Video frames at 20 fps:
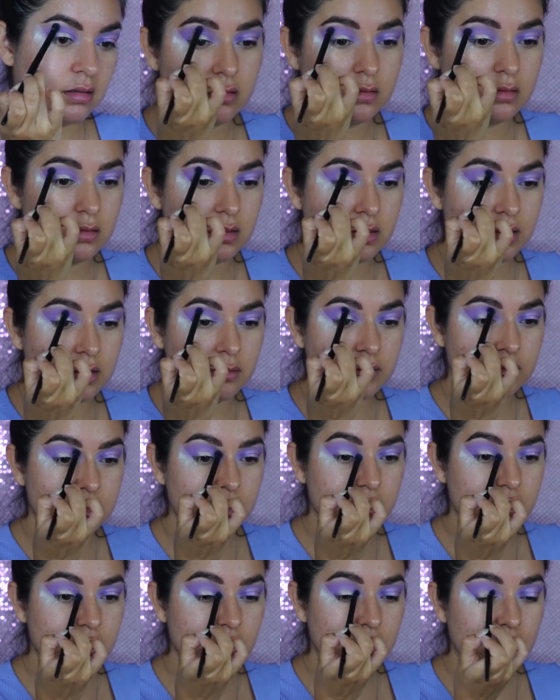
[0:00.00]
So now I'm
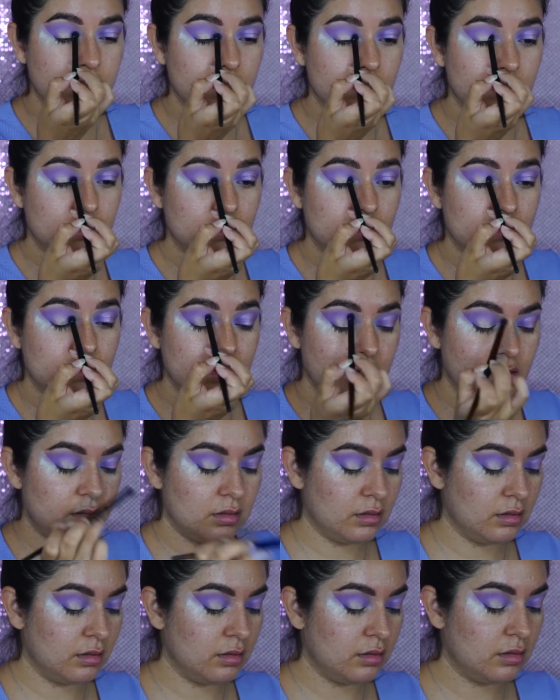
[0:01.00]
just going over
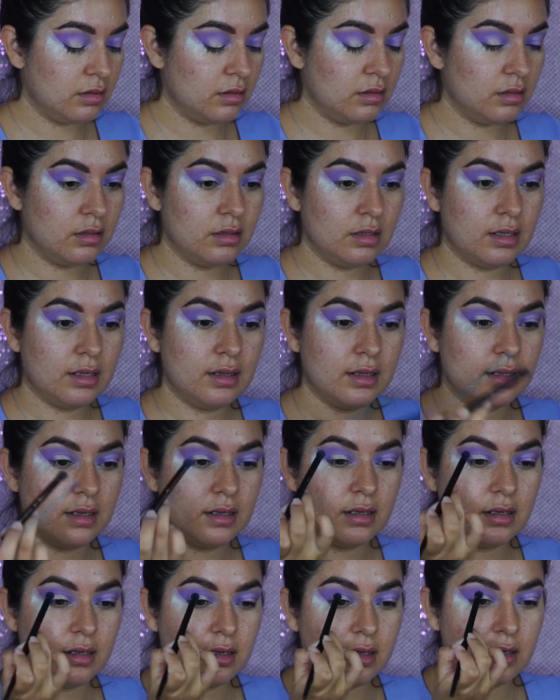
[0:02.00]
the lilac
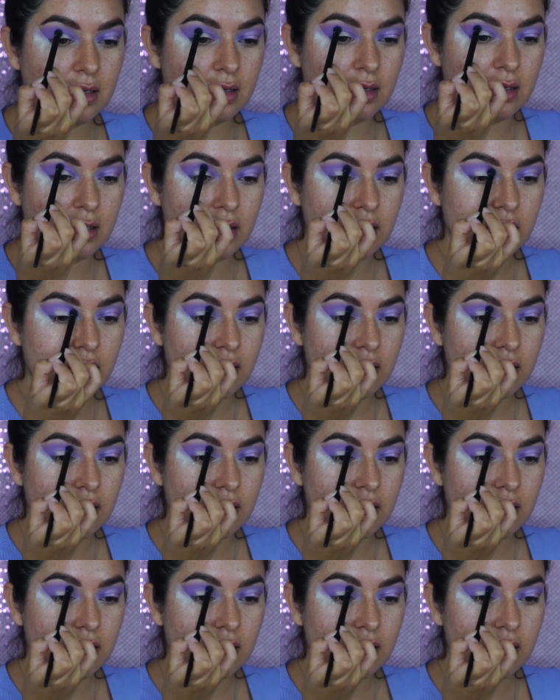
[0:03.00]
again